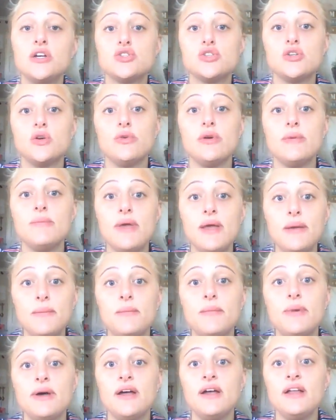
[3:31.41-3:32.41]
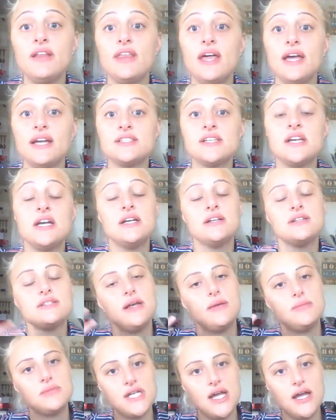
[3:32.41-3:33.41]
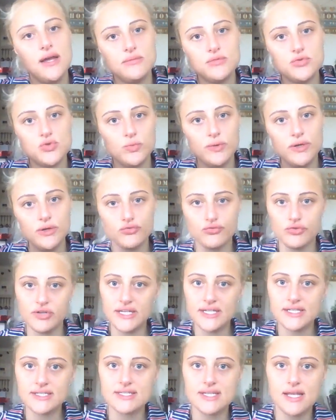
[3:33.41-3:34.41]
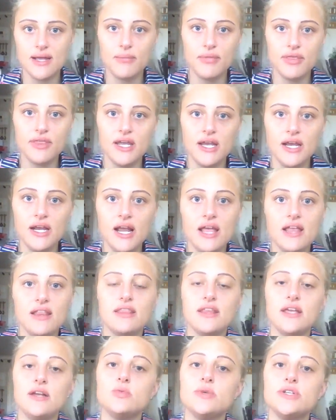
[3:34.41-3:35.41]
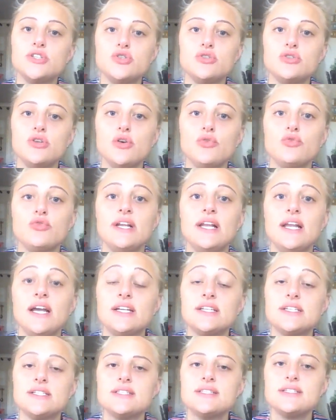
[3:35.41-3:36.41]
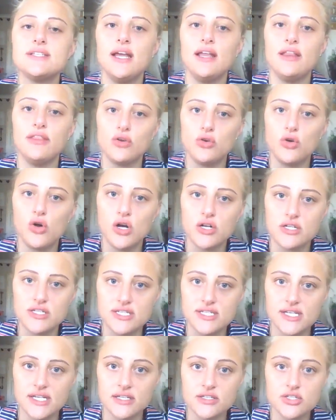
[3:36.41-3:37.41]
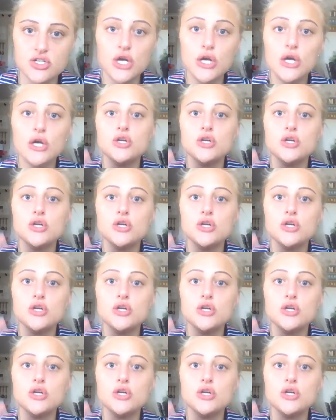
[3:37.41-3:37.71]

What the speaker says: So remember that sometimes we read something and then we do not really understand the content.